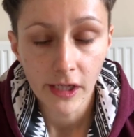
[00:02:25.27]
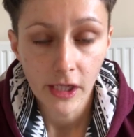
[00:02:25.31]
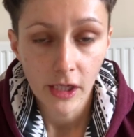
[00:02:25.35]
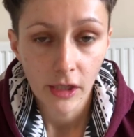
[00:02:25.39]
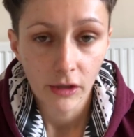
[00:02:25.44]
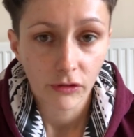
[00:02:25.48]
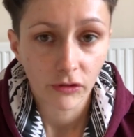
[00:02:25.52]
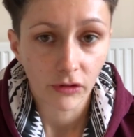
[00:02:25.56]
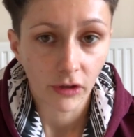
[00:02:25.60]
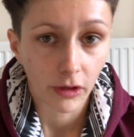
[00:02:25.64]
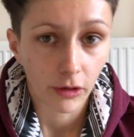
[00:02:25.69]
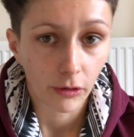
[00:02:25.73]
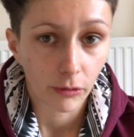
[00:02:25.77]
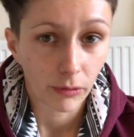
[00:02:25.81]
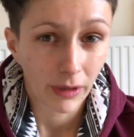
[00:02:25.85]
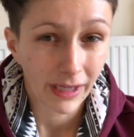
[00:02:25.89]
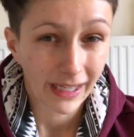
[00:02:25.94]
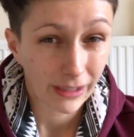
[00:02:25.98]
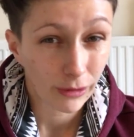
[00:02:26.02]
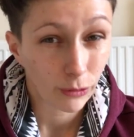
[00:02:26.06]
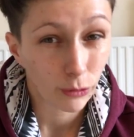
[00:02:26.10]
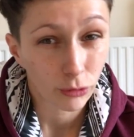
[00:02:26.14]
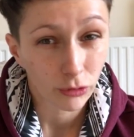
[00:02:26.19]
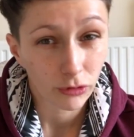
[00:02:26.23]
So
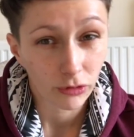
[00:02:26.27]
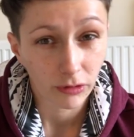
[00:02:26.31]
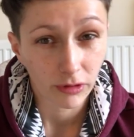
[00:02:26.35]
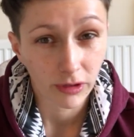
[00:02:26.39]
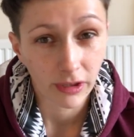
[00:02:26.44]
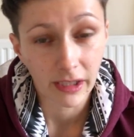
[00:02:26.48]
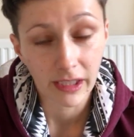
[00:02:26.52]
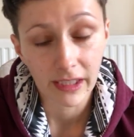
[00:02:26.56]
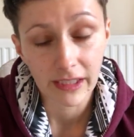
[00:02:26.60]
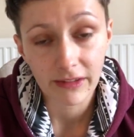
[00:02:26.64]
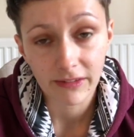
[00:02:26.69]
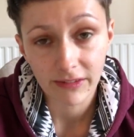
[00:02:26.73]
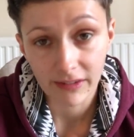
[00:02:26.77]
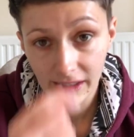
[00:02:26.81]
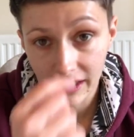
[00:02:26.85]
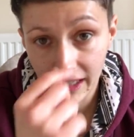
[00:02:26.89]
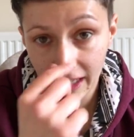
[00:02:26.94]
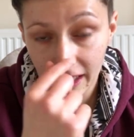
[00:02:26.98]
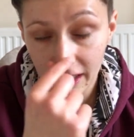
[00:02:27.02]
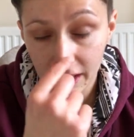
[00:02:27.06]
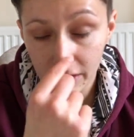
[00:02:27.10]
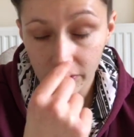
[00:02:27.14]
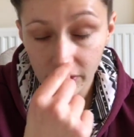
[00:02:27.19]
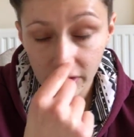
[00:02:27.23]
it also can lead to
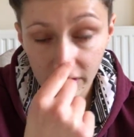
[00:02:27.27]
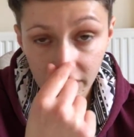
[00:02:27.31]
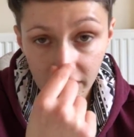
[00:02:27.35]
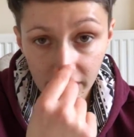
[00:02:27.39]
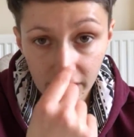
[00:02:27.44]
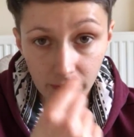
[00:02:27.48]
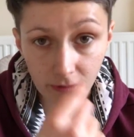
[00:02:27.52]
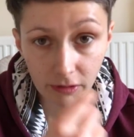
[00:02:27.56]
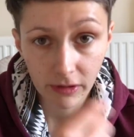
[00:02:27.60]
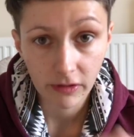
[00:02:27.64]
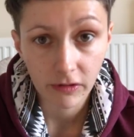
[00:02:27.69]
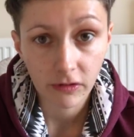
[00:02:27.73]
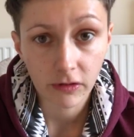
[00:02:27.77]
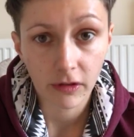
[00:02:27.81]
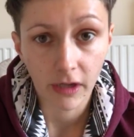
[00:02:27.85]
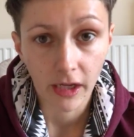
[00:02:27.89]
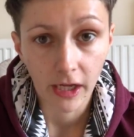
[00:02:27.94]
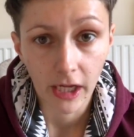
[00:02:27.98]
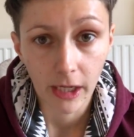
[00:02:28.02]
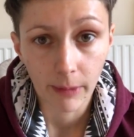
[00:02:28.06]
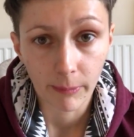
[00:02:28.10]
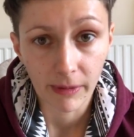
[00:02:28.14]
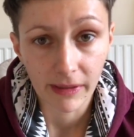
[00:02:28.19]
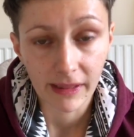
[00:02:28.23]
lack of adherence,
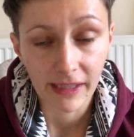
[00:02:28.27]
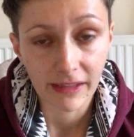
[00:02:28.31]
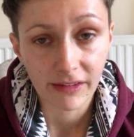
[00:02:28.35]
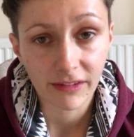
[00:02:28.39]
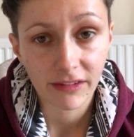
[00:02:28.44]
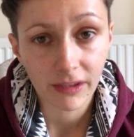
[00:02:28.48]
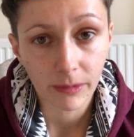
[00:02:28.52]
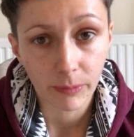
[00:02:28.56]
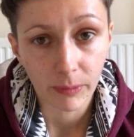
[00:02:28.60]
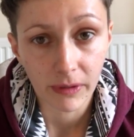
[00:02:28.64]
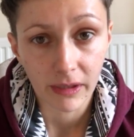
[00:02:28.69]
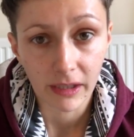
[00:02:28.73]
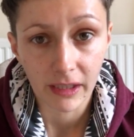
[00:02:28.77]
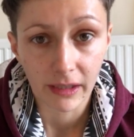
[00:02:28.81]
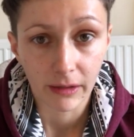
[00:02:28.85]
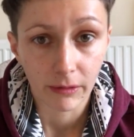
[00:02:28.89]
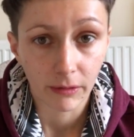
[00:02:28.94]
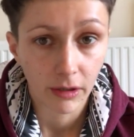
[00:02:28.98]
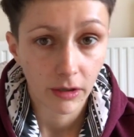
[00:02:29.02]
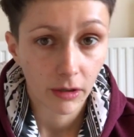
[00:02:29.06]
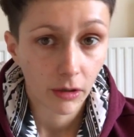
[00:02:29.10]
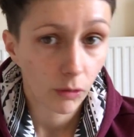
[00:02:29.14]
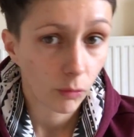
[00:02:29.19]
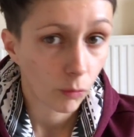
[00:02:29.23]
and that's typically
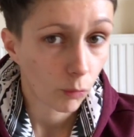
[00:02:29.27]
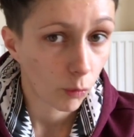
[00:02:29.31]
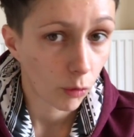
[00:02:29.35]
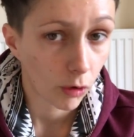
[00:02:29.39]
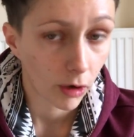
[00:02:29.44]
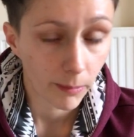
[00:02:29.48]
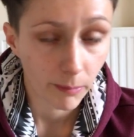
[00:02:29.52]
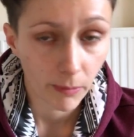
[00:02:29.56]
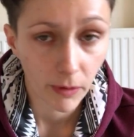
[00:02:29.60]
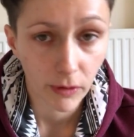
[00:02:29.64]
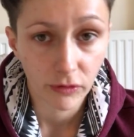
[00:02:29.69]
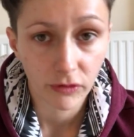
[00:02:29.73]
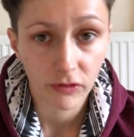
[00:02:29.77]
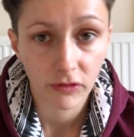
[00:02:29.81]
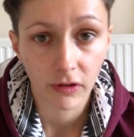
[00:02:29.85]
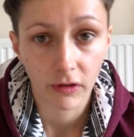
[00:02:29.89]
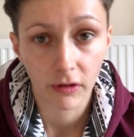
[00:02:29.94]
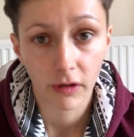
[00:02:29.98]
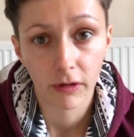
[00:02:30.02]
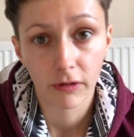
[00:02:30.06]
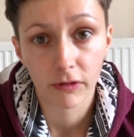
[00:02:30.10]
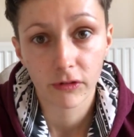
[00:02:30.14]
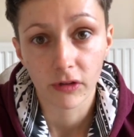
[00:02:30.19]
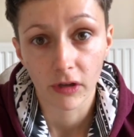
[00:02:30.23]
why most
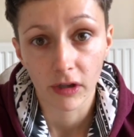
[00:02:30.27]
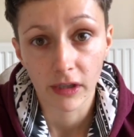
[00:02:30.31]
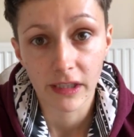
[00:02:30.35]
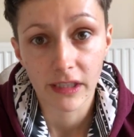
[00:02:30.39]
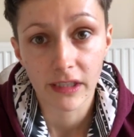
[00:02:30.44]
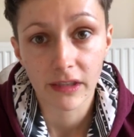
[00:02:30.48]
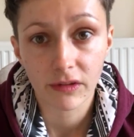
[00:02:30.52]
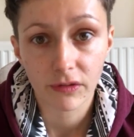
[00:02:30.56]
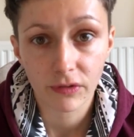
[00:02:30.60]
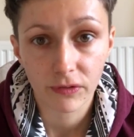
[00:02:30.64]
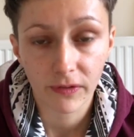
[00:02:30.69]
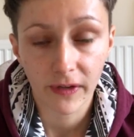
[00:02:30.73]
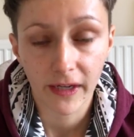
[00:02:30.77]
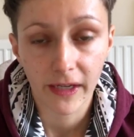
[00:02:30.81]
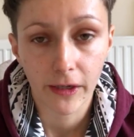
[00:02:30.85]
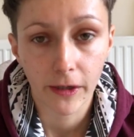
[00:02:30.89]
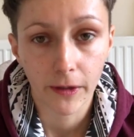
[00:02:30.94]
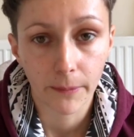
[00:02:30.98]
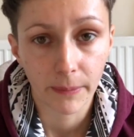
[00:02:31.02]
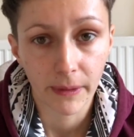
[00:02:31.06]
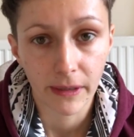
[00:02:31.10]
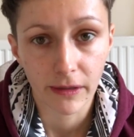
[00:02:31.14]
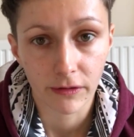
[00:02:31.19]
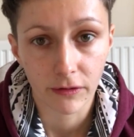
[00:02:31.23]
diets fail,
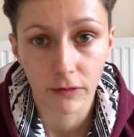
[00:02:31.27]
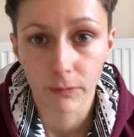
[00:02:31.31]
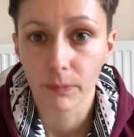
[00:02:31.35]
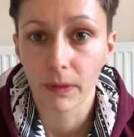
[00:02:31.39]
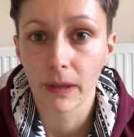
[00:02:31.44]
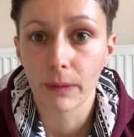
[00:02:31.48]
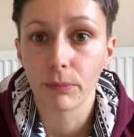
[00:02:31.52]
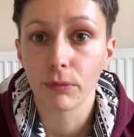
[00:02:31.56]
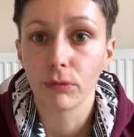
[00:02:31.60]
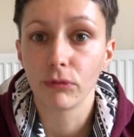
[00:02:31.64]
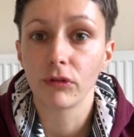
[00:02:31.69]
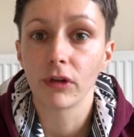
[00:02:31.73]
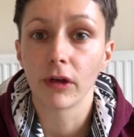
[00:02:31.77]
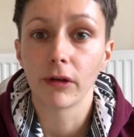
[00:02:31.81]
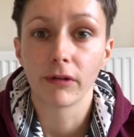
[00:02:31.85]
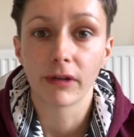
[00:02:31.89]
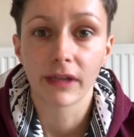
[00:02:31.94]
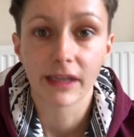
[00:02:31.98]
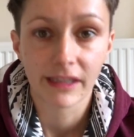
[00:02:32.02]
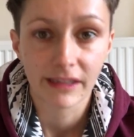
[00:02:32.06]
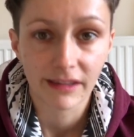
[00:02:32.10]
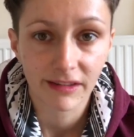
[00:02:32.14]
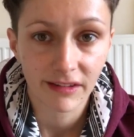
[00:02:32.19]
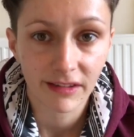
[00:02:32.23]
because people don't
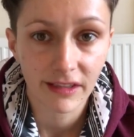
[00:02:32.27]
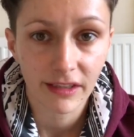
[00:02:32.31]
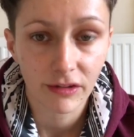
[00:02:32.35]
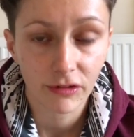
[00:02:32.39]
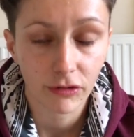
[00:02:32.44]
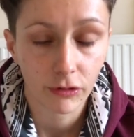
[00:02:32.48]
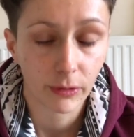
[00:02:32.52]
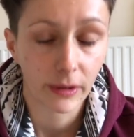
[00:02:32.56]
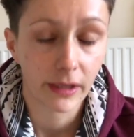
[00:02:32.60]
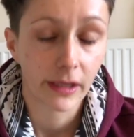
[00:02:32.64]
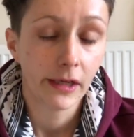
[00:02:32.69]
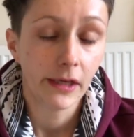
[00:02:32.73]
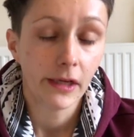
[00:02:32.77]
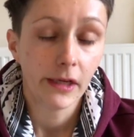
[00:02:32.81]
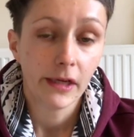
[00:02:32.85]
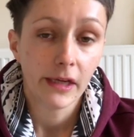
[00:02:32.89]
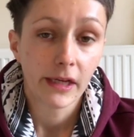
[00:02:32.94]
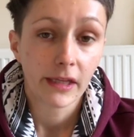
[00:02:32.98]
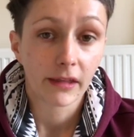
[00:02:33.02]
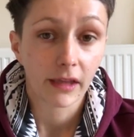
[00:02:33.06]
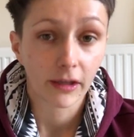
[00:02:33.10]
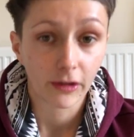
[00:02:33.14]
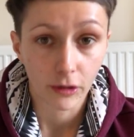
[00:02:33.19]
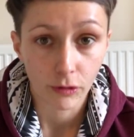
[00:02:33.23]
adhere to it,
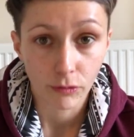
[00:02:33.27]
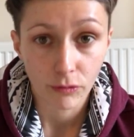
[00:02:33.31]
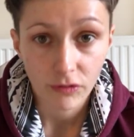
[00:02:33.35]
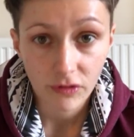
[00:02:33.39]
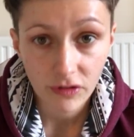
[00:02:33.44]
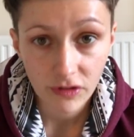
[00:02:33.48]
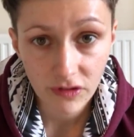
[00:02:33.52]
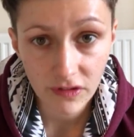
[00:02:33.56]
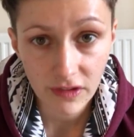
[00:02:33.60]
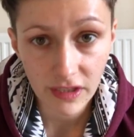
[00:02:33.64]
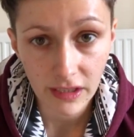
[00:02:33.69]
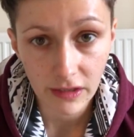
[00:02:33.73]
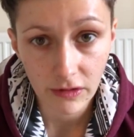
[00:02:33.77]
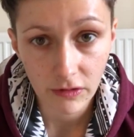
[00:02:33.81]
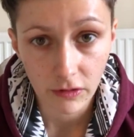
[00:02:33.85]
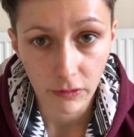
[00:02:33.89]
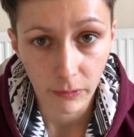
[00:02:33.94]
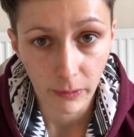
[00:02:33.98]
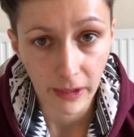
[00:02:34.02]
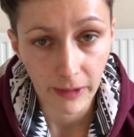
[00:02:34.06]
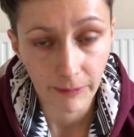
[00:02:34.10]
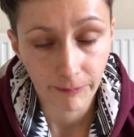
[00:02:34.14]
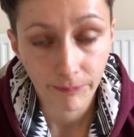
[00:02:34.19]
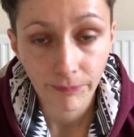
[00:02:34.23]
they don't stick to
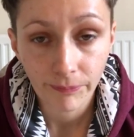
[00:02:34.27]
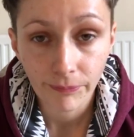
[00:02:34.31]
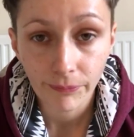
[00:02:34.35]
it.